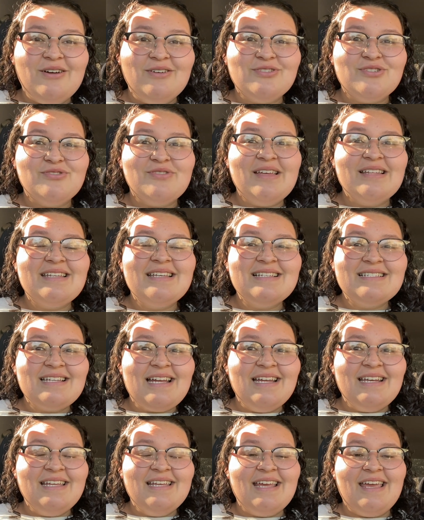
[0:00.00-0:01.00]
So that's
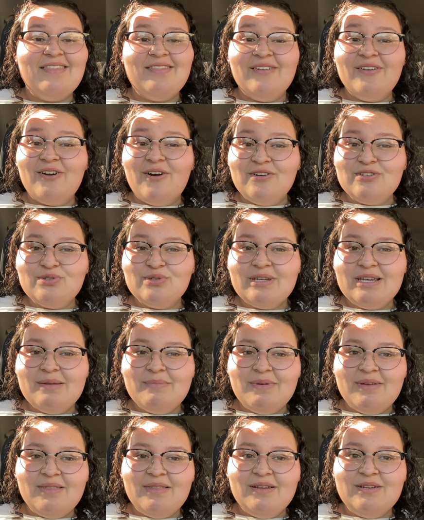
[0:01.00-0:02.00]
exciting and they're also going to
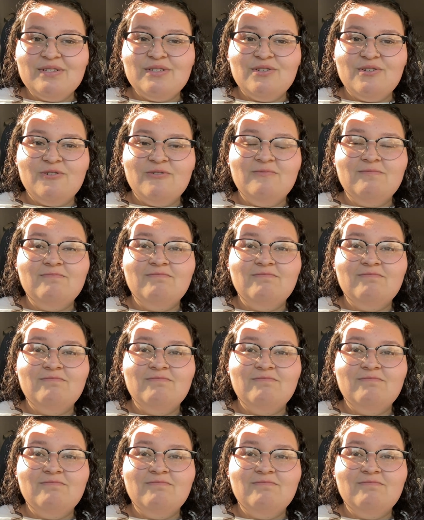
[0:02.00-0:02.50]
be there. So